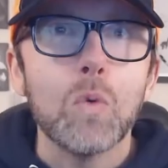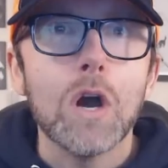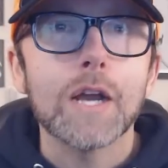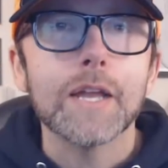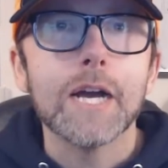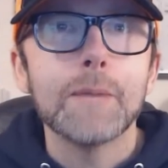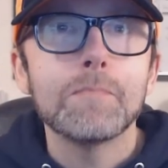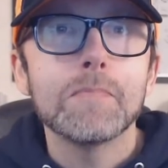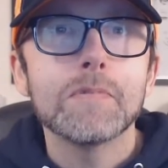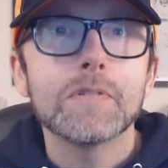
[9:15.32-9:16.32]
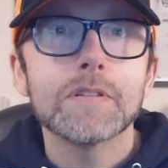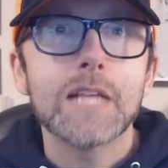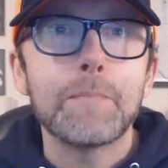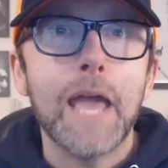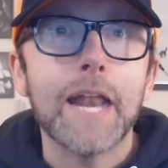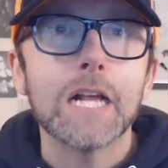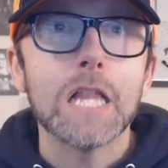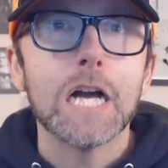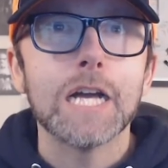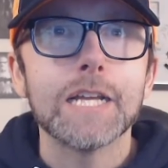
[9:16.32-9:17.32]
We're walking up. It's that
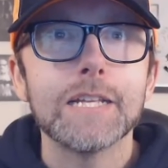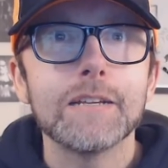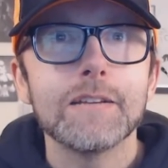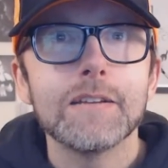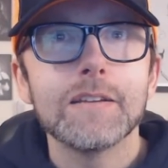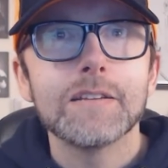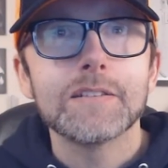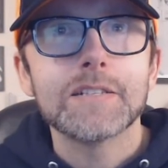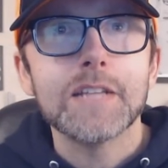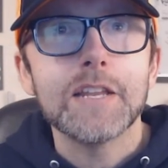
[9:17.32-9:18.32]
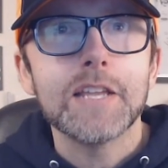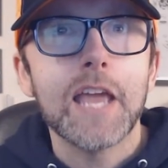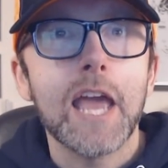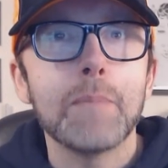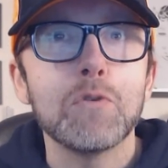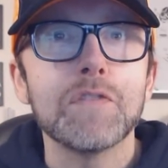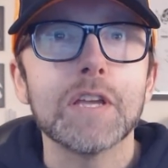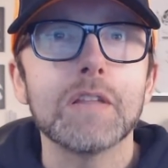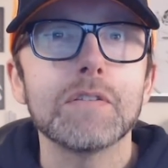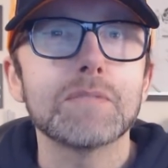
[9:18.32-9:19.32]
Panaglide, Steadicam
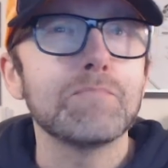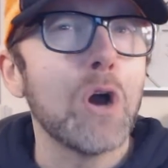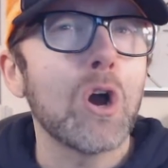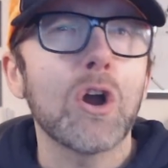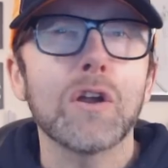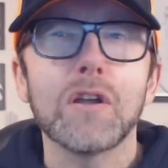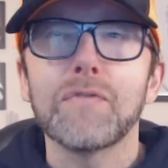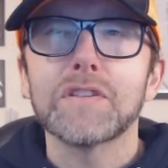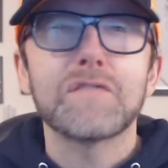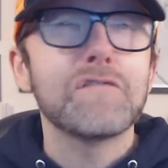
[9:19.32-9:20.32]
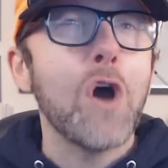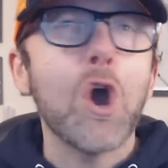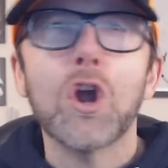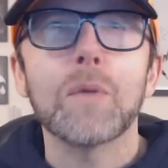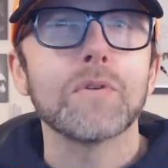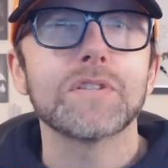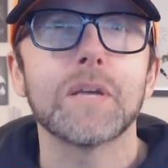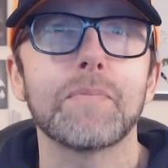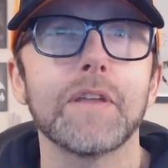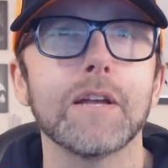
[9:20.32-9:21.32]
moving into this barn on this farm or
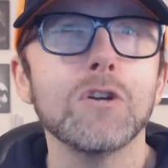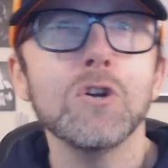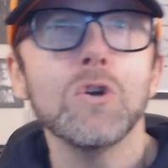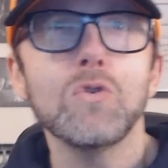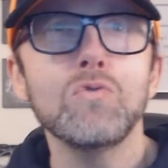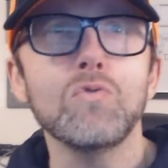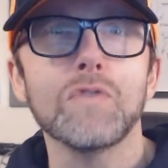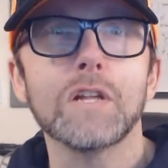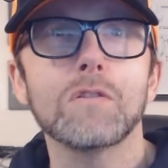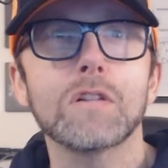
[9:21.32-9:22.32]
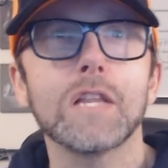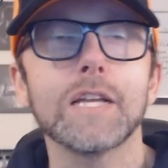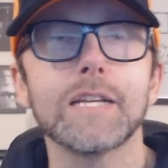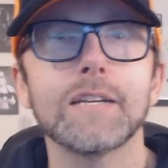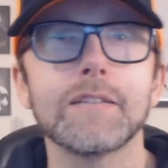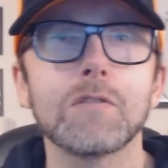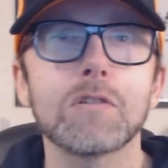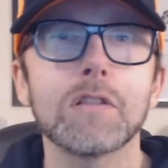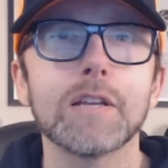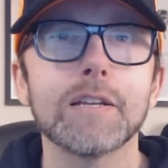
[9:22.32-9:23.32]
something. Ooh, that
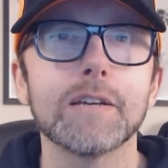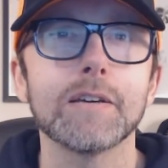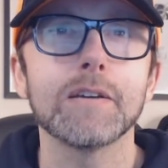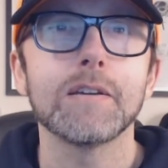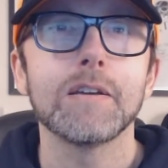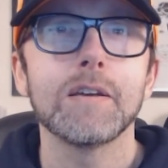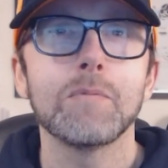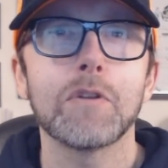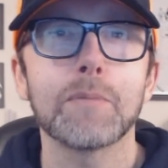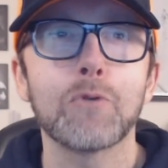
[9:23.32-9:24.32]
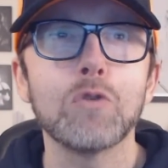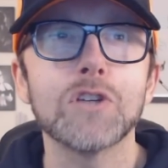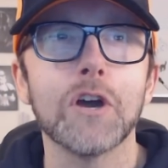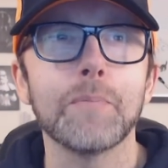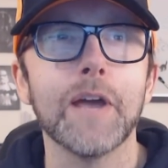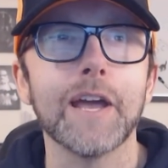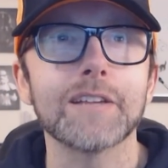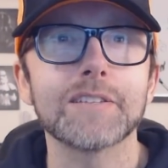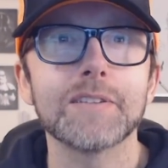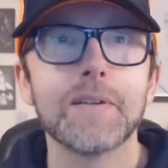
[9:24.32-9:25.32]
looked like one of the proton
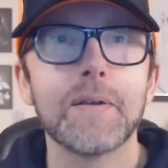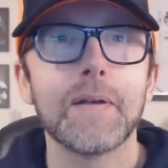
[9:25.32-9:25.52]
packs.